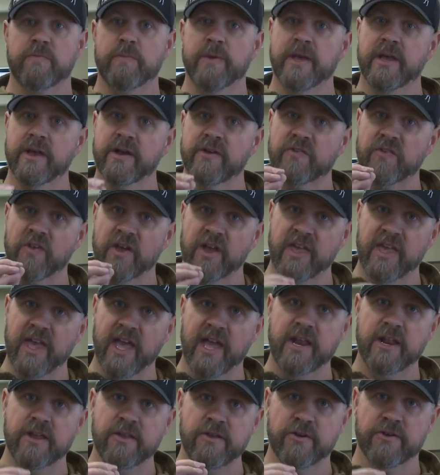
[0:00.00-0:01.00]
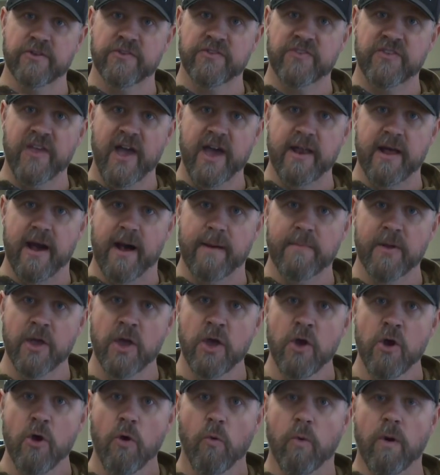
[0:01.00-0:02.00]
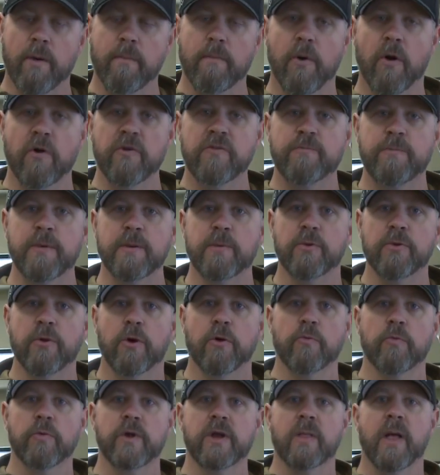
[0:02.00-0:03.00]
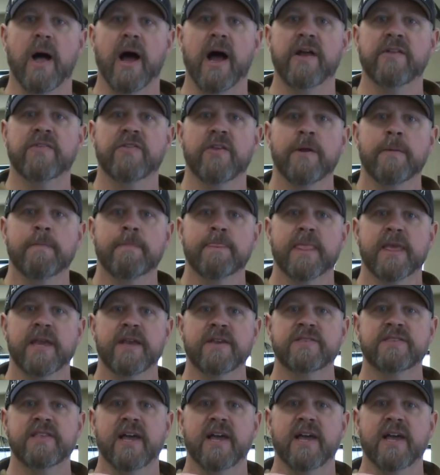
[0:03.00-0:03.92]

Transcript: Because again, in your setup, what most people don't realize is